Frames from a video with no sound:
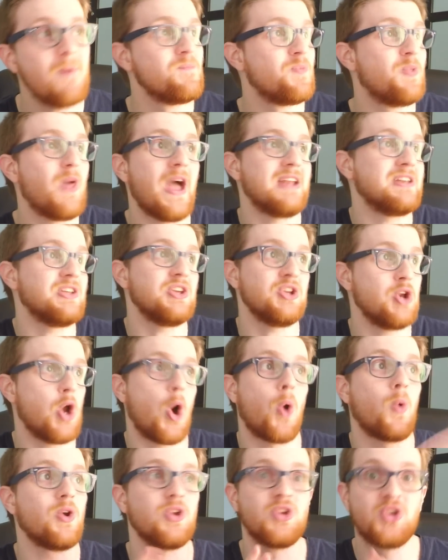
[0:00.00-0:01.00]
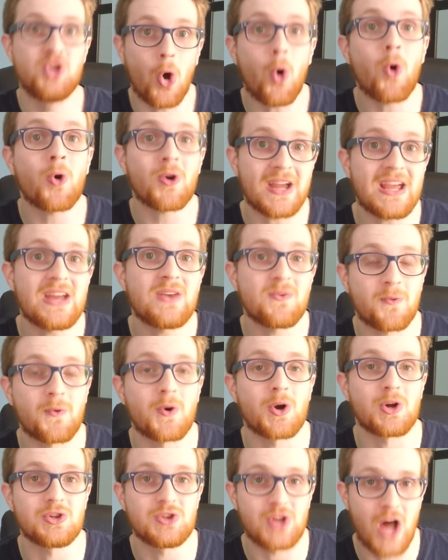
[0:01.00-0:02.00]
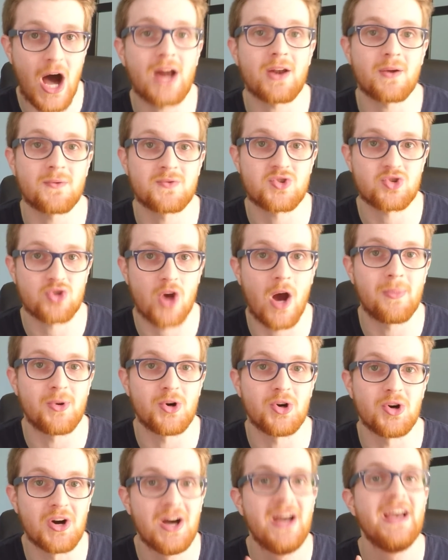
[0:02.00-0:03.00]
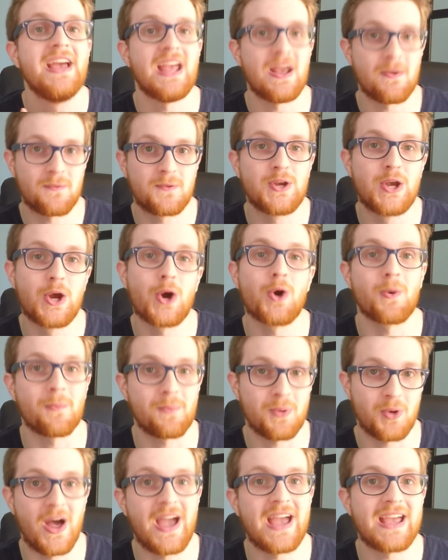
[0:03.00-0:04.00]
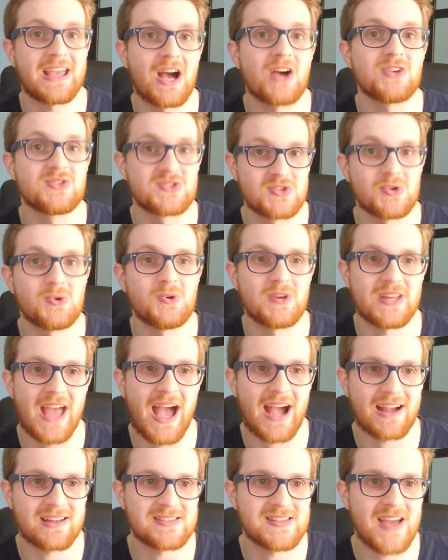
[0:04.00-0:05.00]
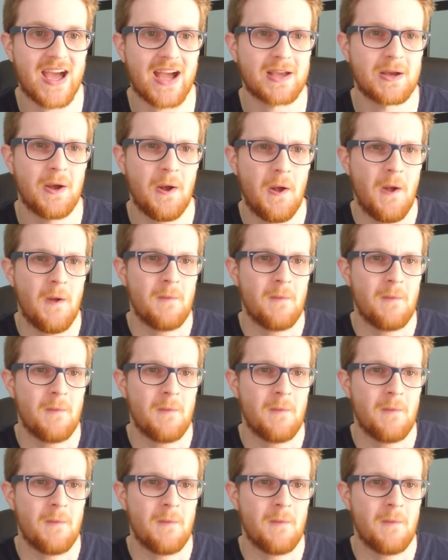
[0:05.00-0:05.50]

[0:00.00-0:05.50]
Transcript: then, you know, you're in for a lot of trouble if you're playing a Zodiac deck.